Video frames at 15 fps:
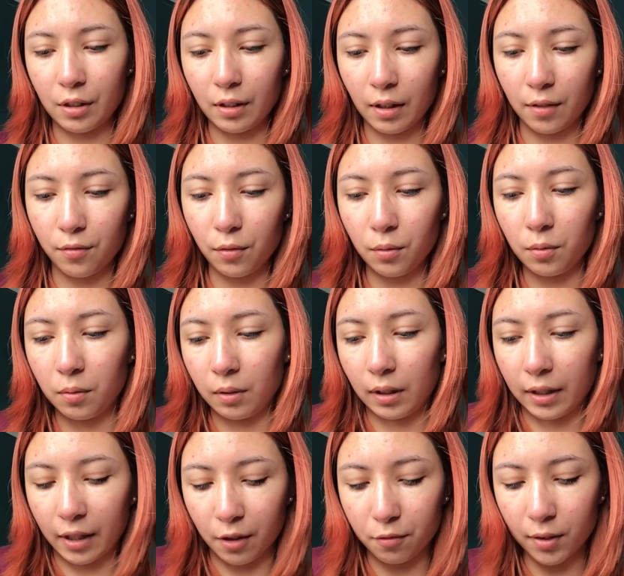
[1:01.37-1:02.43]
I feel
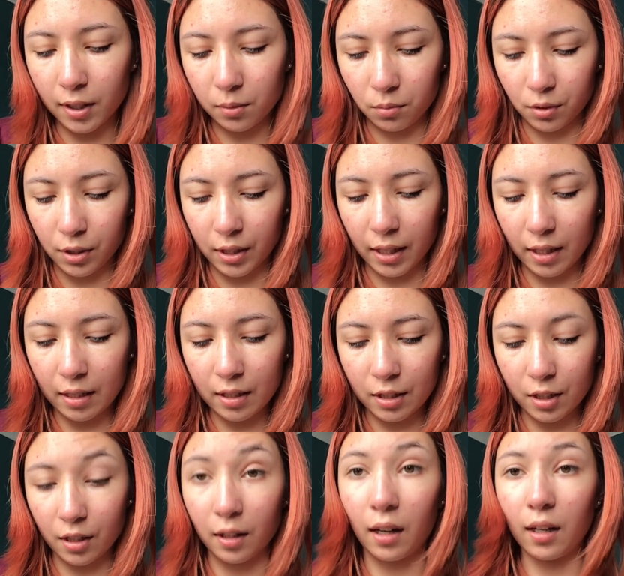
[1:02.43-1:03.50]
like I really want to get
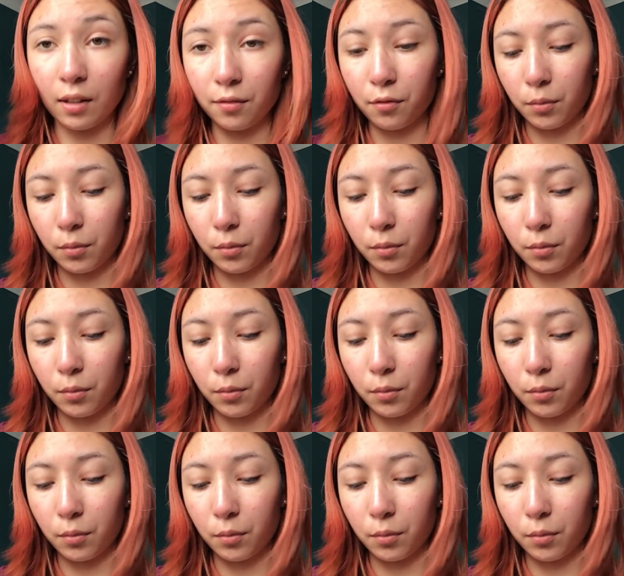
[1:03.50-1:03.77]
into colourful